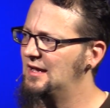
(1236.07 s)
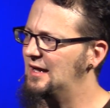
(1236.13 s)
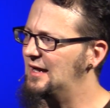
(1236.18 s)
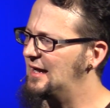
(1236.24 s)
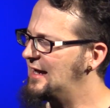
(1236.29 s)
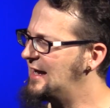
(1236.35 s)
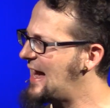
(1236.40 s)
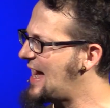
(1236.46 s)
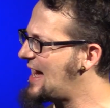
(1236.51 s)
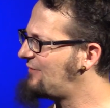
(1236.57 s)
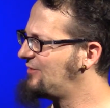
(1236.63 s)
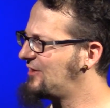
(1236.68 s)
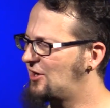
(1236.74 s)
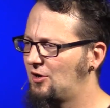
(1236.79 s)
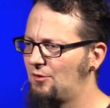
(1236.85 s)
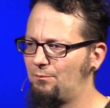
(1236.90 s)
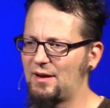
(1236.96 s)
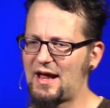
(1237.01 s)

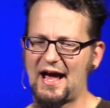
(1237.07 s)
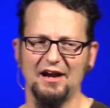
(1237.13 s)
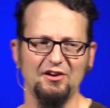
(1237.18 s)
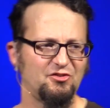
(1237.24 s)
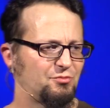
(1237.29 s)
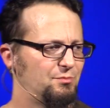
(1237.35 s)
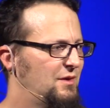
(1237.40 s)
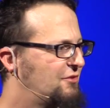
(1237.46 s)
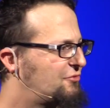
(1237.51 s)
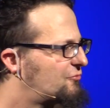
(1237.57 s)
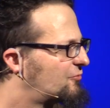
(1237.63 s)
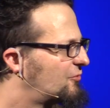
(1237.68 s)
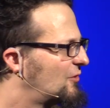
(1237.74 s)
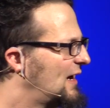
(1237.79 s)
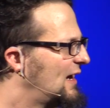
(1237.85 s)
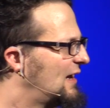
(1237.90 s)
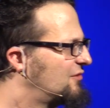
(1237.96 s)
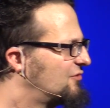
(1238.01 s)
having our blacksmith
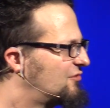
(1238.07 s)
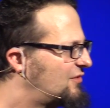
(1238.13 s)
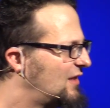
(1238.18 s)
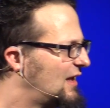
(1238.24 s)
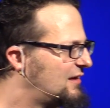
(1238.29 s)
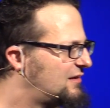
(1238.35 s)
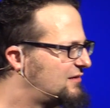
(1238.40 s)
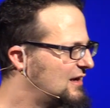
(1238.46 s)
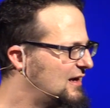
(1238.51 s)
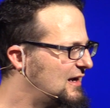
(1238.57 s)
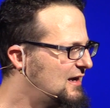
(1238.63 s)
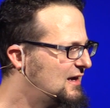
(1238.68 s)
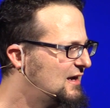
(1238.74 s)
friends that